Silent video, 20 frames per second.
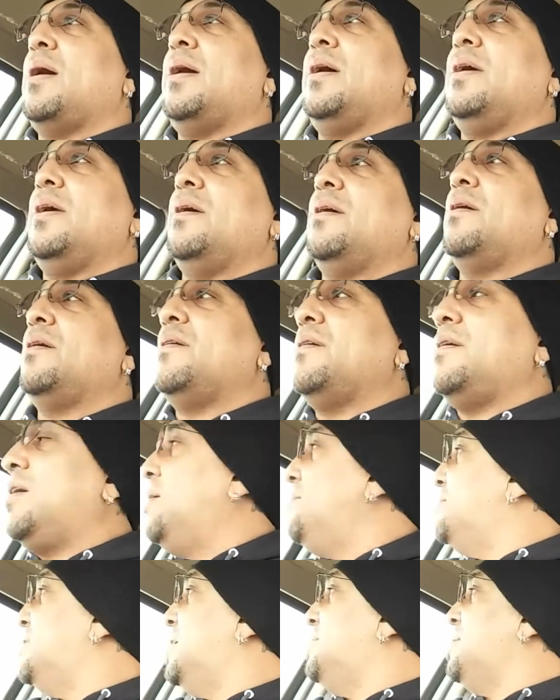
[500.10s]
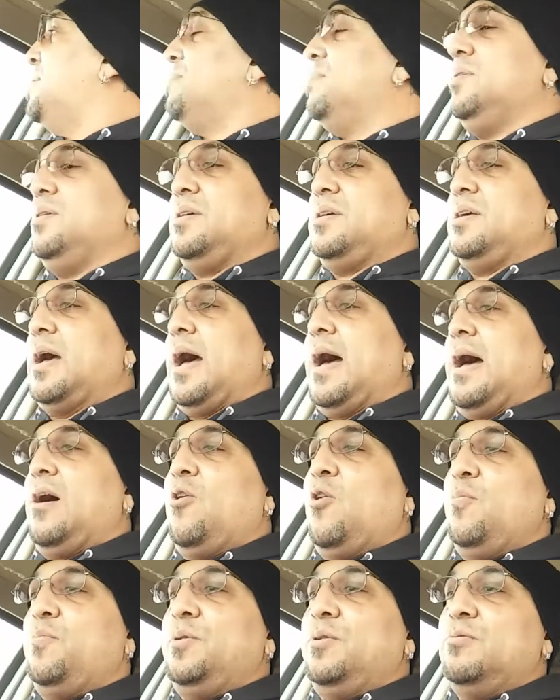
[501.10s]
in my upcoming book,
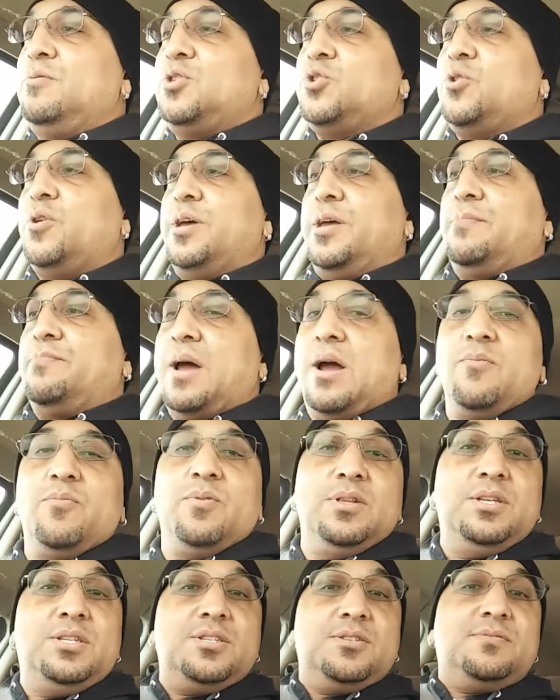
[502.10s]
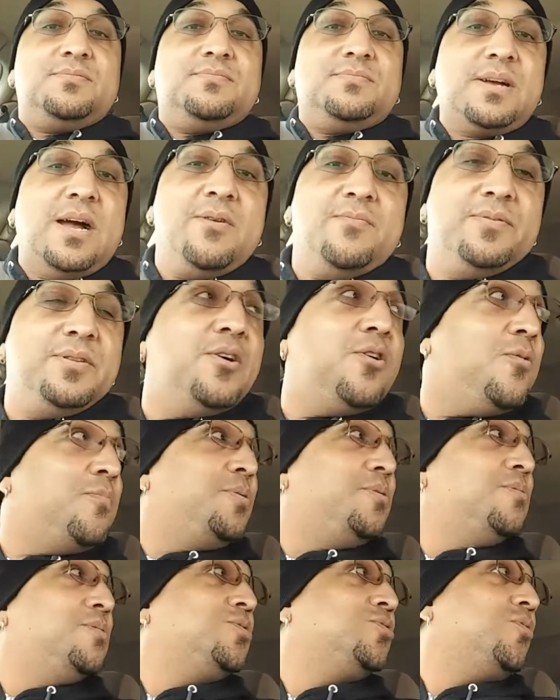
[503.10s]
I hope you enjoy it. I really do. I
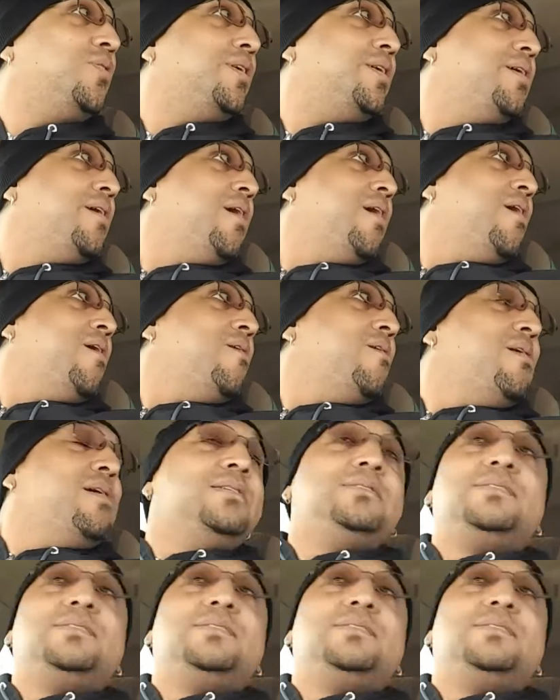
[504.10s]
really hope you enjoy it.